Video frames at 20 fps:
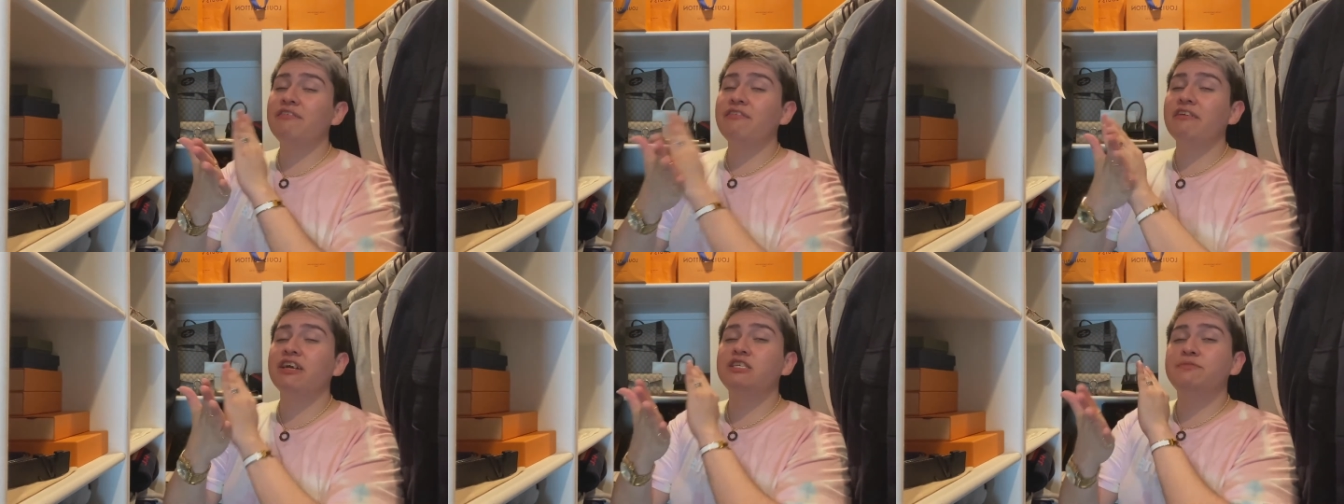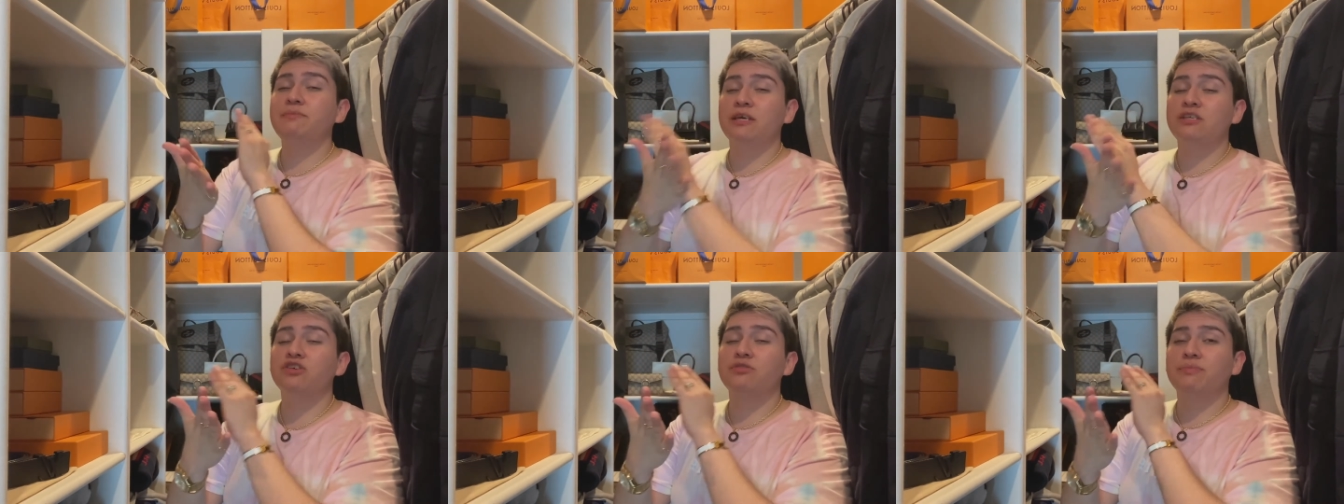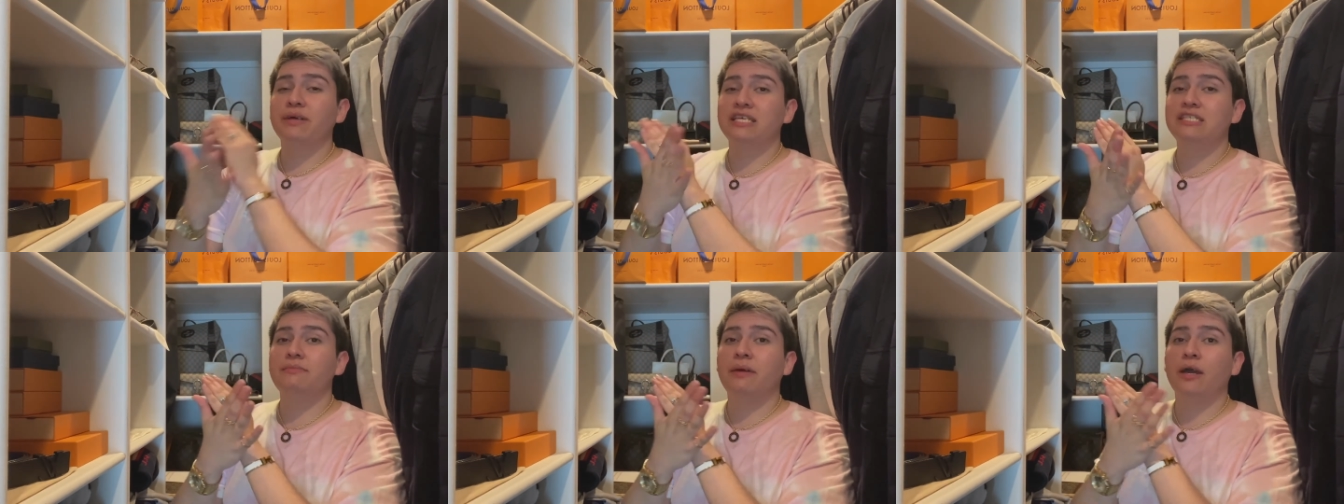very special
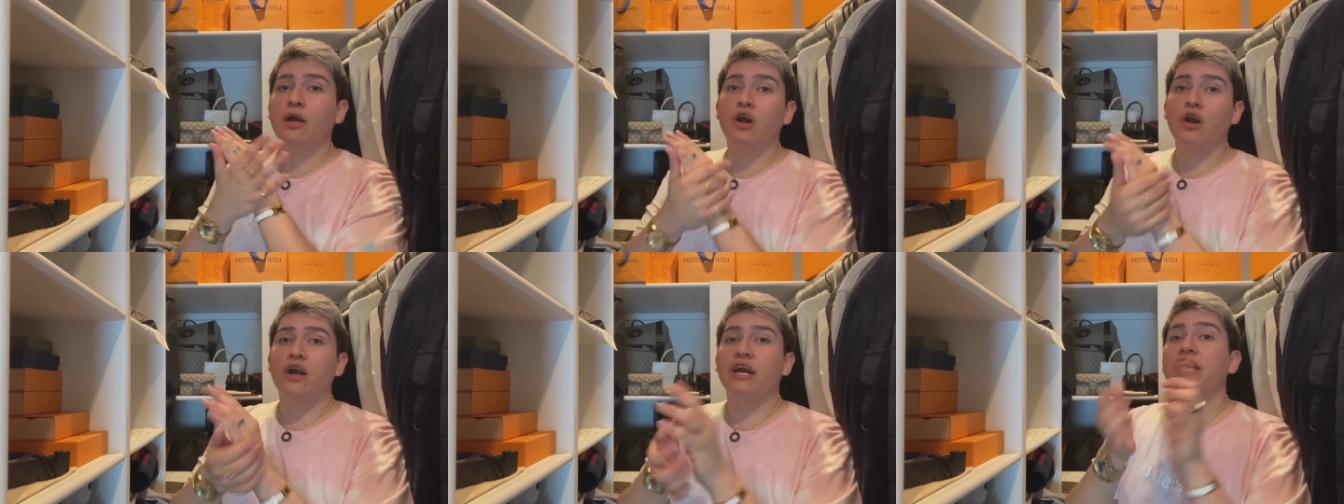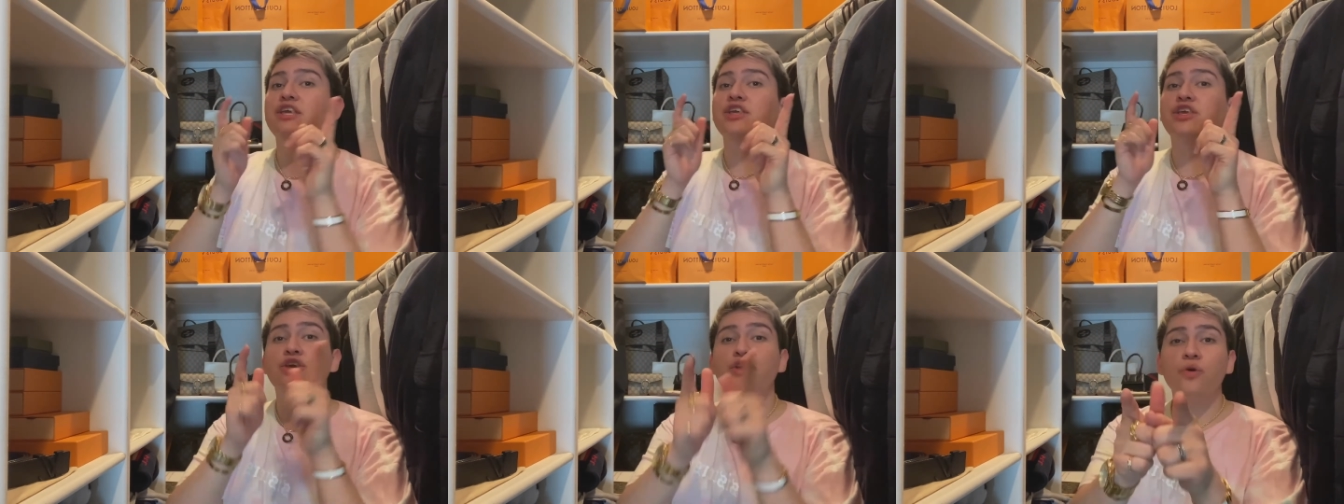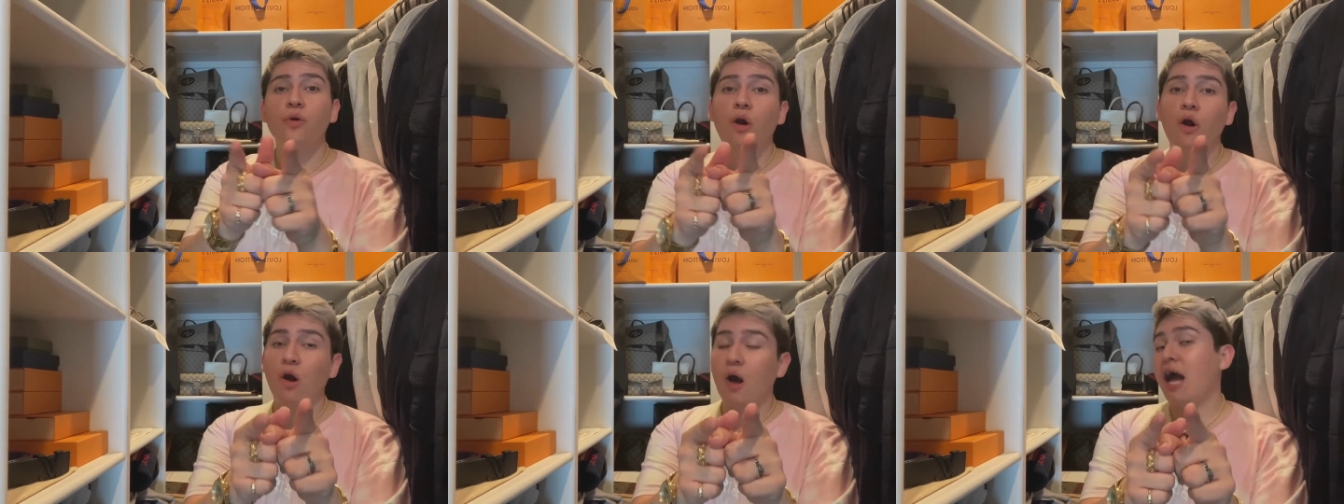place in my heart, and
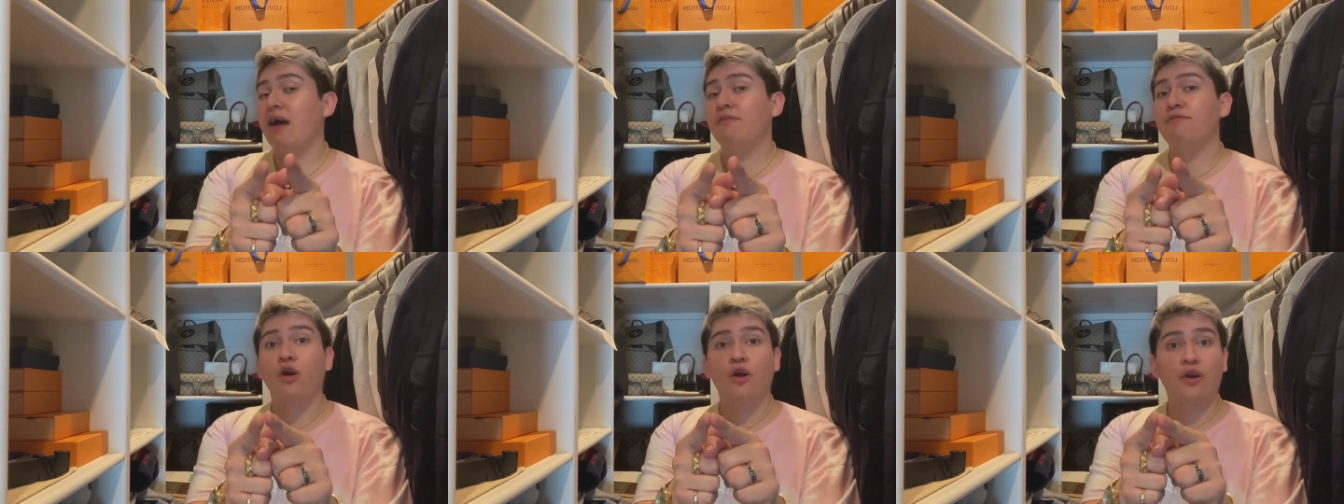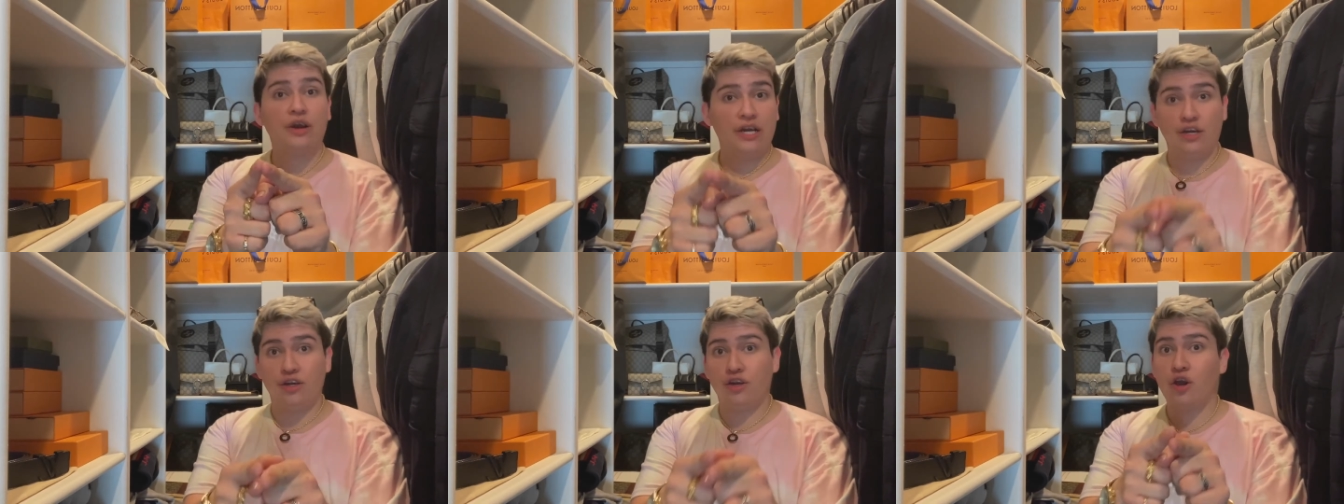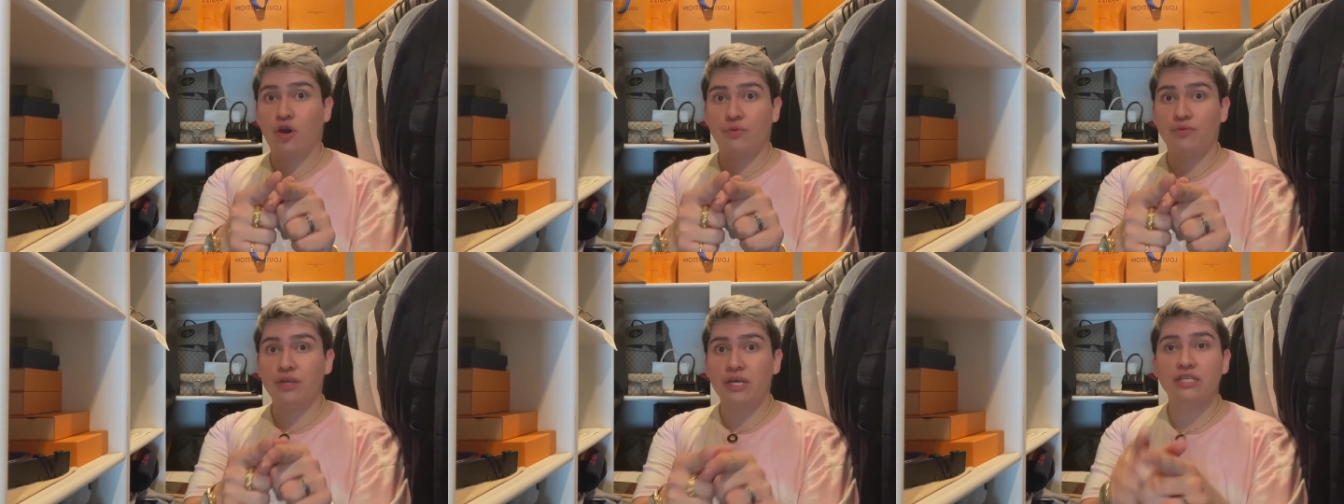you all have already
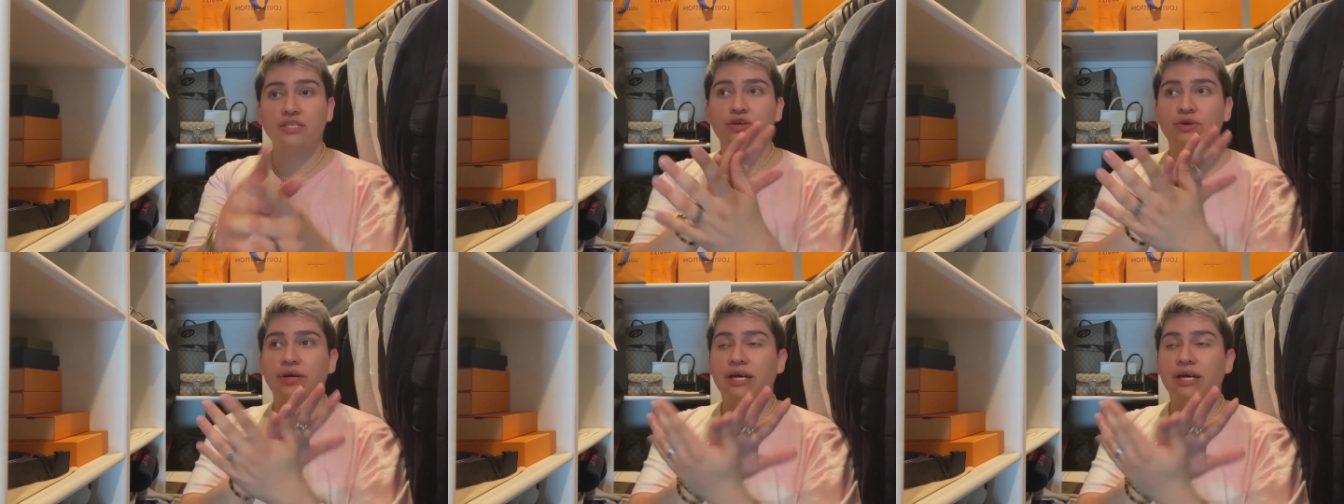known this.